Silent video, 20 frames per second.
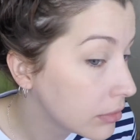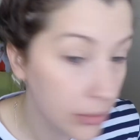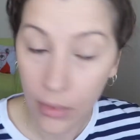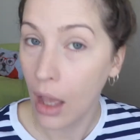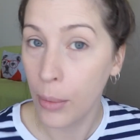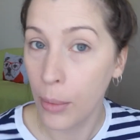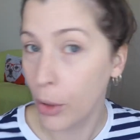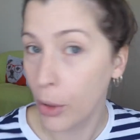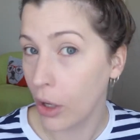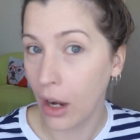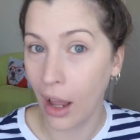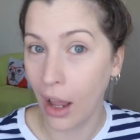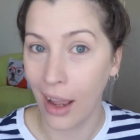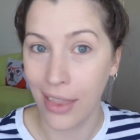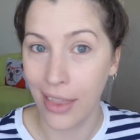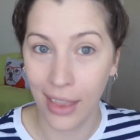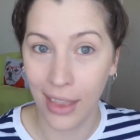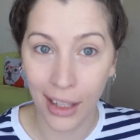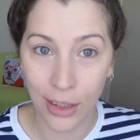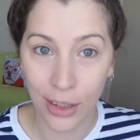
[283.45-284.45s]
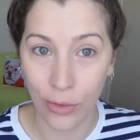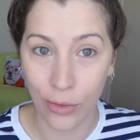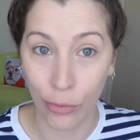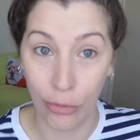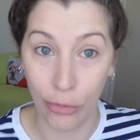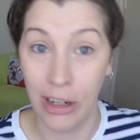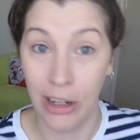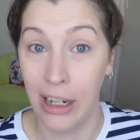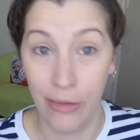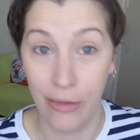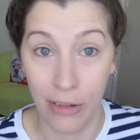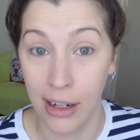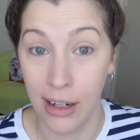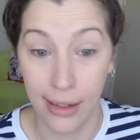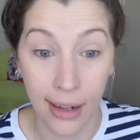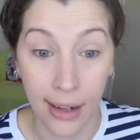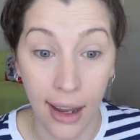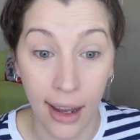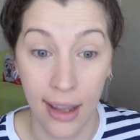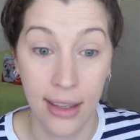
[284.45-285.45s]
I'm not gonna lie, that's really, really
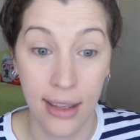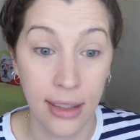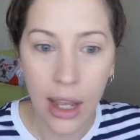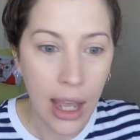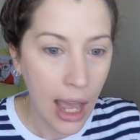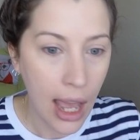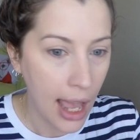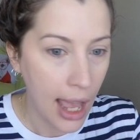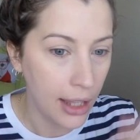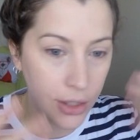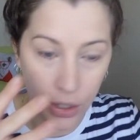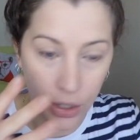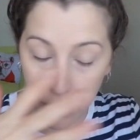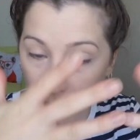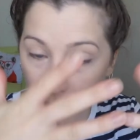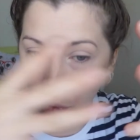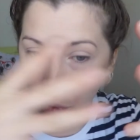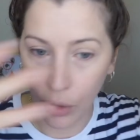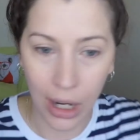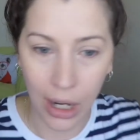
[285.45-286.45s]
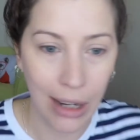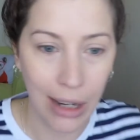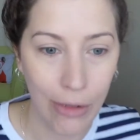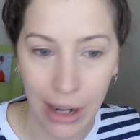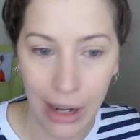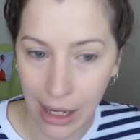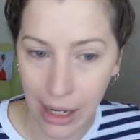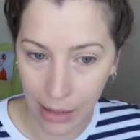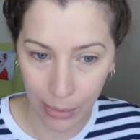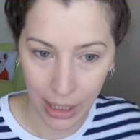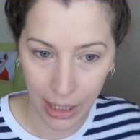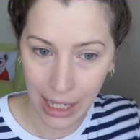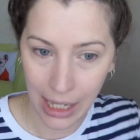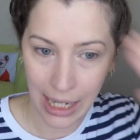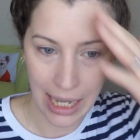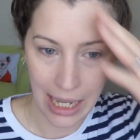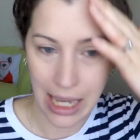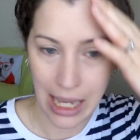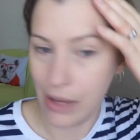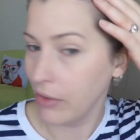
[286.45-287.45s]
nice. It's just really, really
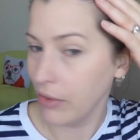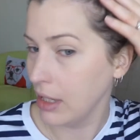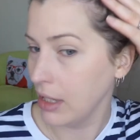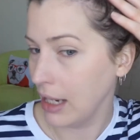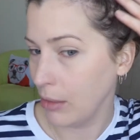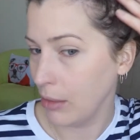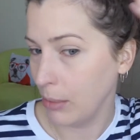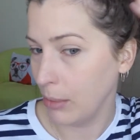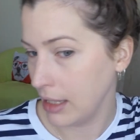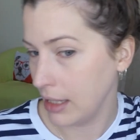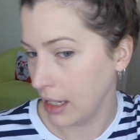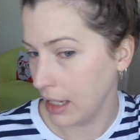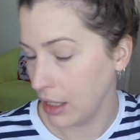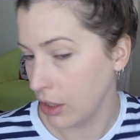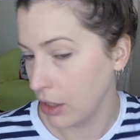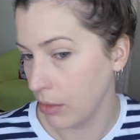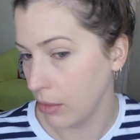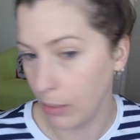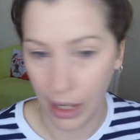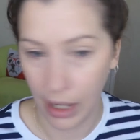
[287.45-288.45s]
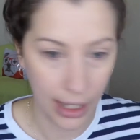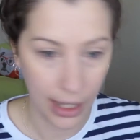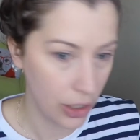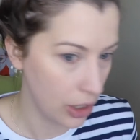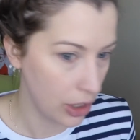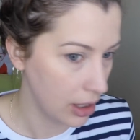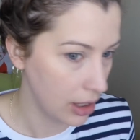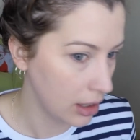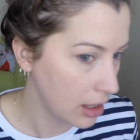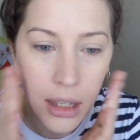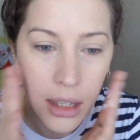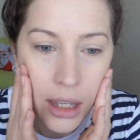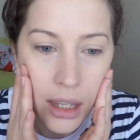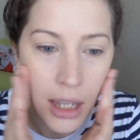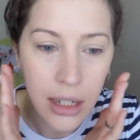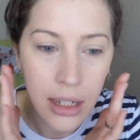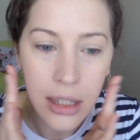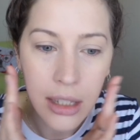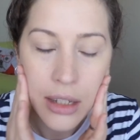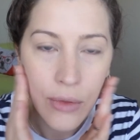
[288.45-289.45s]
completely evened out my skin complexion.
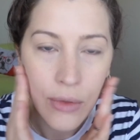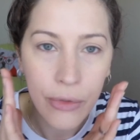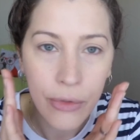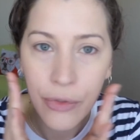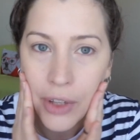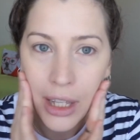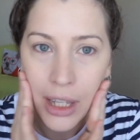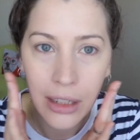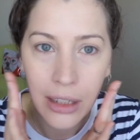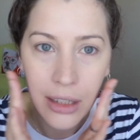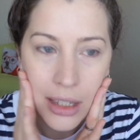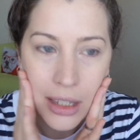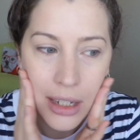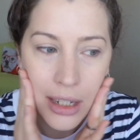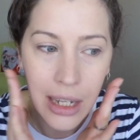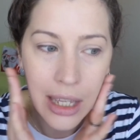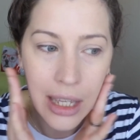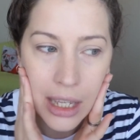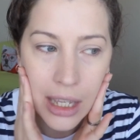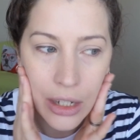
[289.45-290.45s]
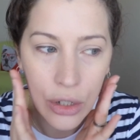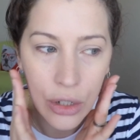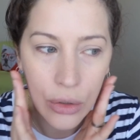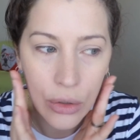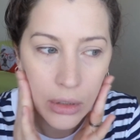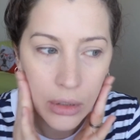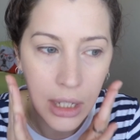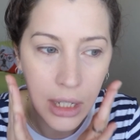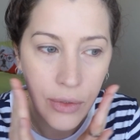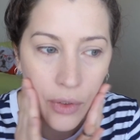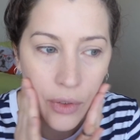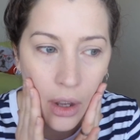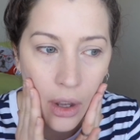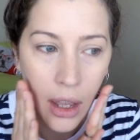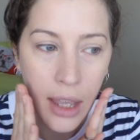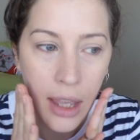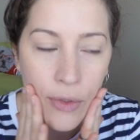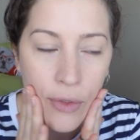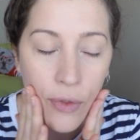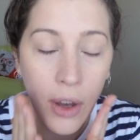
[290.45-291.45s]
It doesn't feel sticky at all.
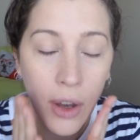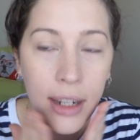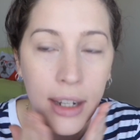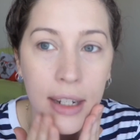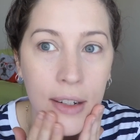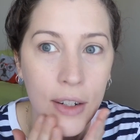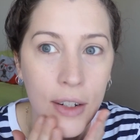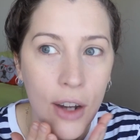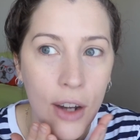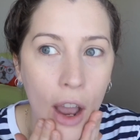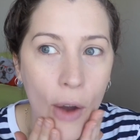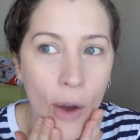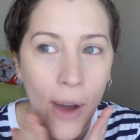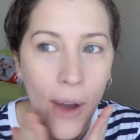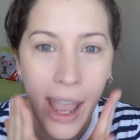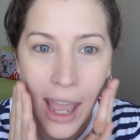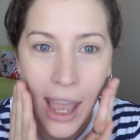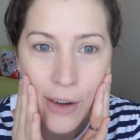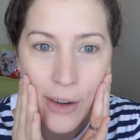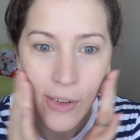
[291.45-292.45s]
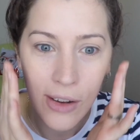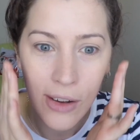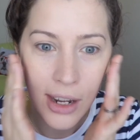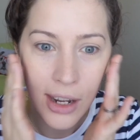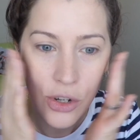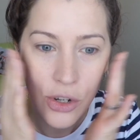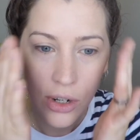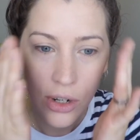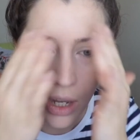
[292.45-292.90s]
If I didn't know I had foundation,